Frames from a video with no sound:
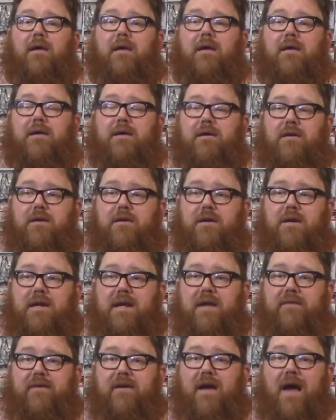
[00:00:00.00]
you're
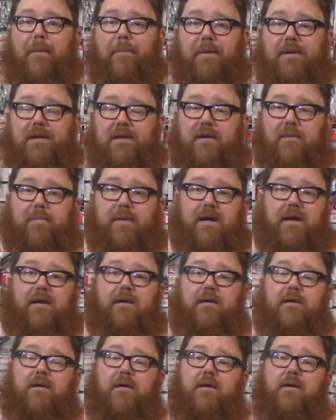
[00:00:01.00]
giving up a little
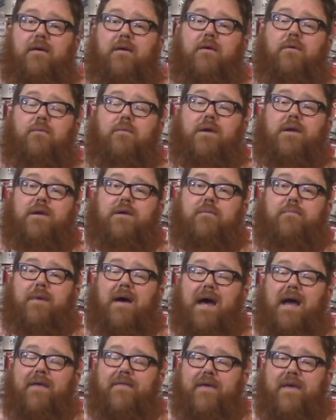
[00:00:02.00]
bit when you
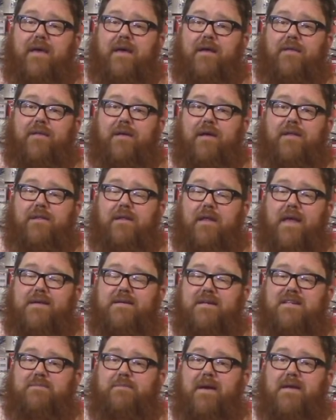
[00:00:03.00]
buy the less
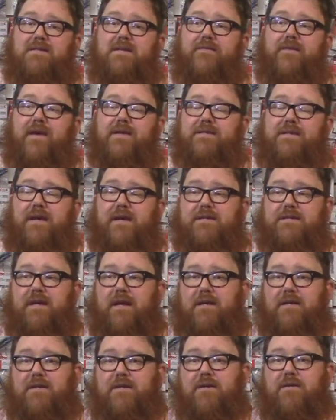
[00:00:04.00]
expensive
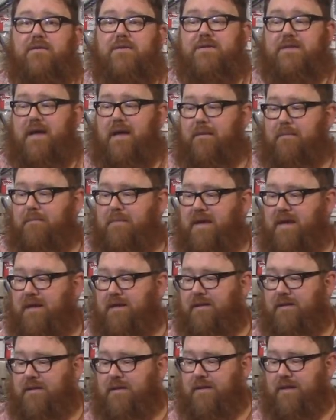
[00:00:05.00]
SCX-10-2s that
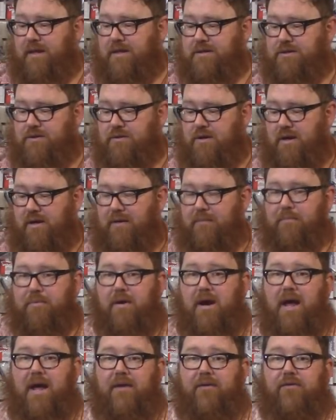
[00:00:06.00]
meet this truck in
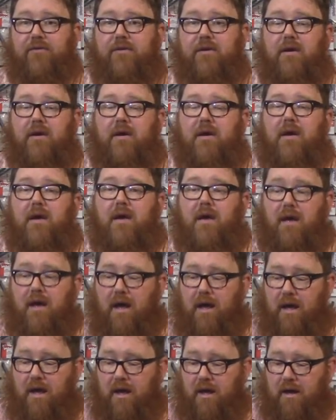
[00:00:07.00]
price.
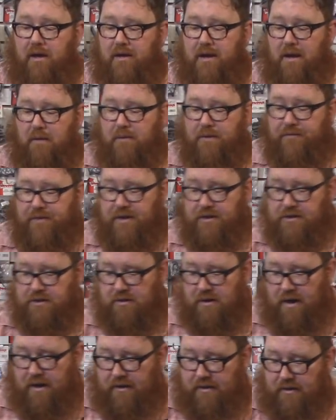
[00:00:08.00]
Now, with this
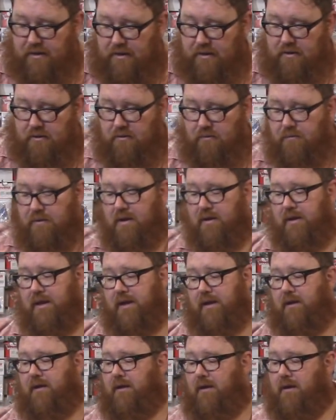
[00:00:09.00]
truck,
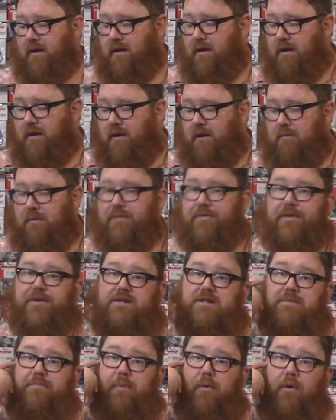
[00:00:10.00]
really, with the
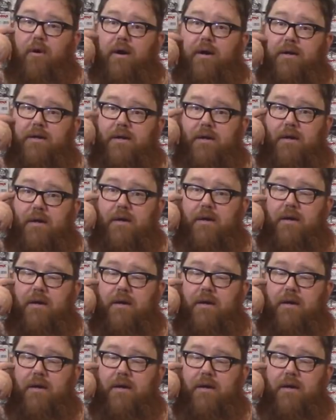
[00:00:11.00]
Sport,